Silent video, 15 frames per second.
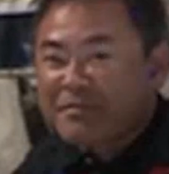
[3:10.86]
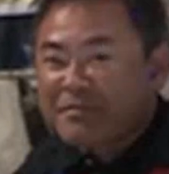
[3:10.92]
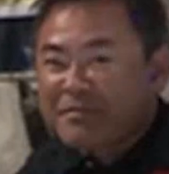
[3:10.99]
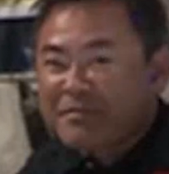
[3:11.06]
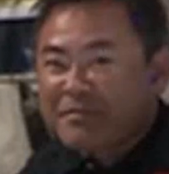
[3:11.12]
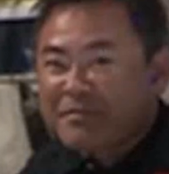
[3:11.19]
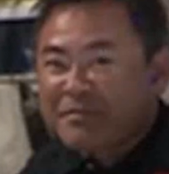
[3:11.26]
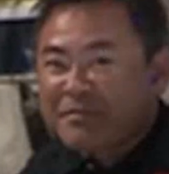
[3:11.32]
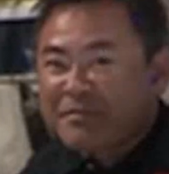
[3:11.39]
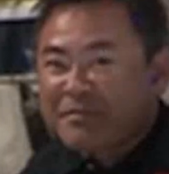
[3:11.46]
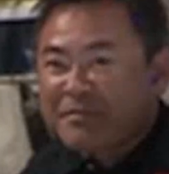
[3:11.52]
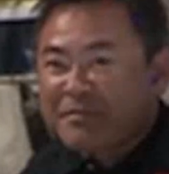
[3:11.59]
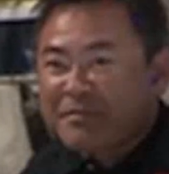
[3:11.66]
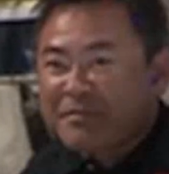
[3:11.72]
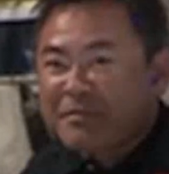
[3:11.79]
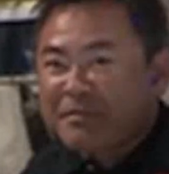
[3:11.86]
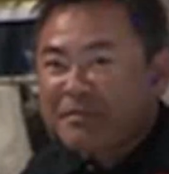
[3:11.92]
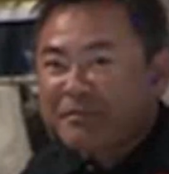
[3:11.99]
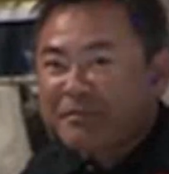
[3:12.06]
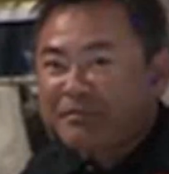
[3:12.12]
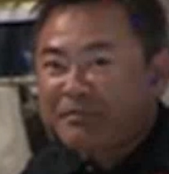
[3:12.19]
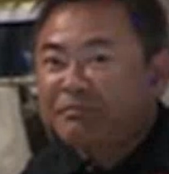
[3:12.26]

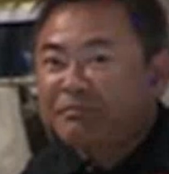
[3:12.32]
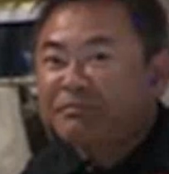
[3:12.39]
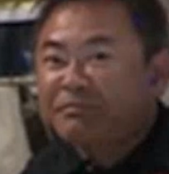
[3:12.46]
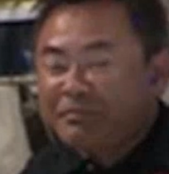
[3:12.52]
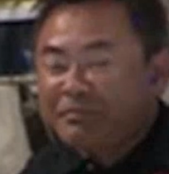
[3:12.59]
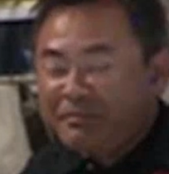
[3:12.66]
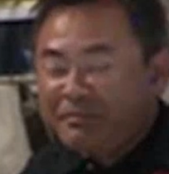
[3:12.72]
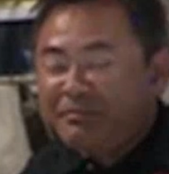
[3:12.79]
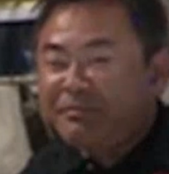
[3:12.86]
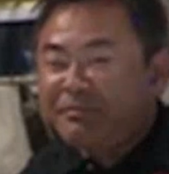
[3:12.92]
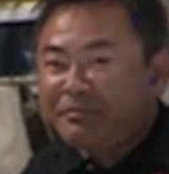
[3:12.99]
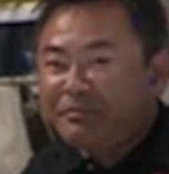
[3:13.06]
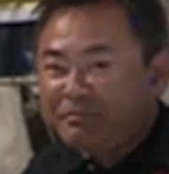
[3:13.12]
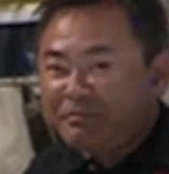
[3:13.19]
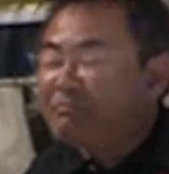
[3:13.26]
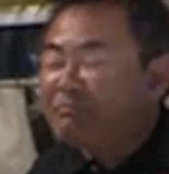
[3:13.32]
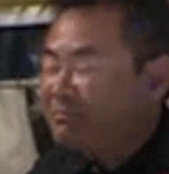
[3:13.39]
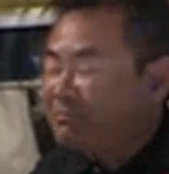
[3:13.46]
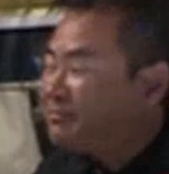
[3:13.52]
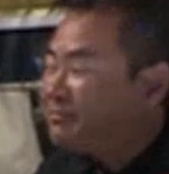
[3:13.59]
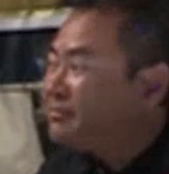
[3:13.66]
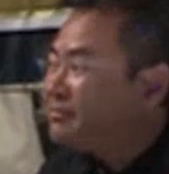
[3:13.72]

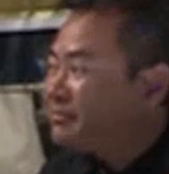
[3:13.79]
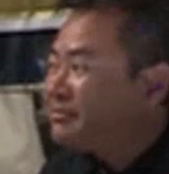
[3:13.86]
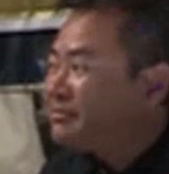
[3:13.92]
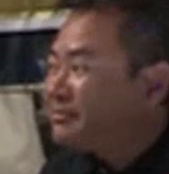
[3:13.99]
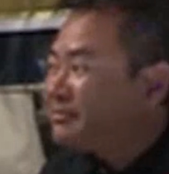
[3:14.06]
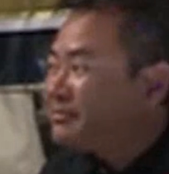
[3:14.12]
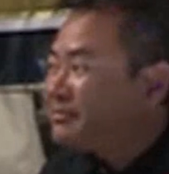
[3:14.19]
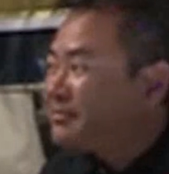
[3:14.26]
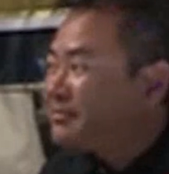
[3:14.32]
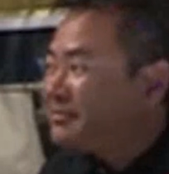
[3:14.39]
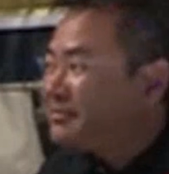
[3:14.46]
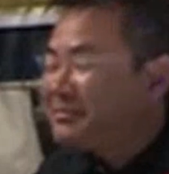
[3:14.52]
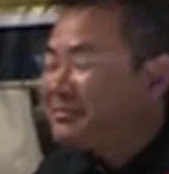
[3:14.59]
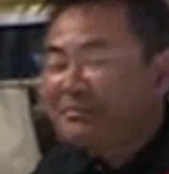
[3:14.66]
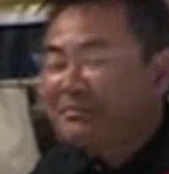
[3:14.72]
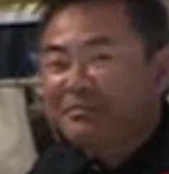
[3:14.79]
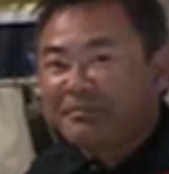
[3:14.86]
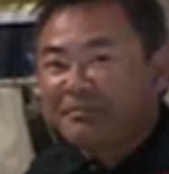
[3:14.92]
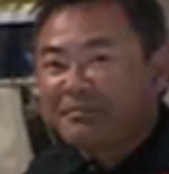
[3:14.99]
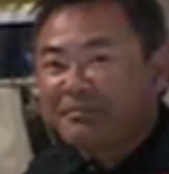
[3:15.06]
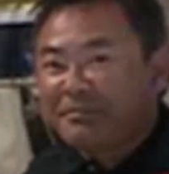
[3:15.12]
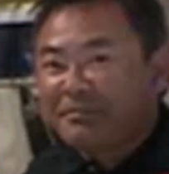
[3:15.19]

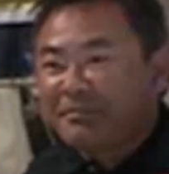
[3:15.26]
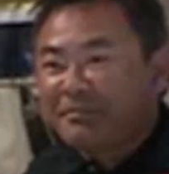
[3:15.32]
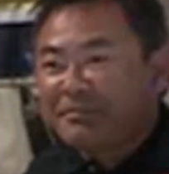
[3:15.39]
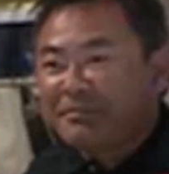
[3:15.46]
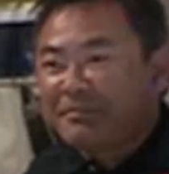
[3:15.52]
(silent)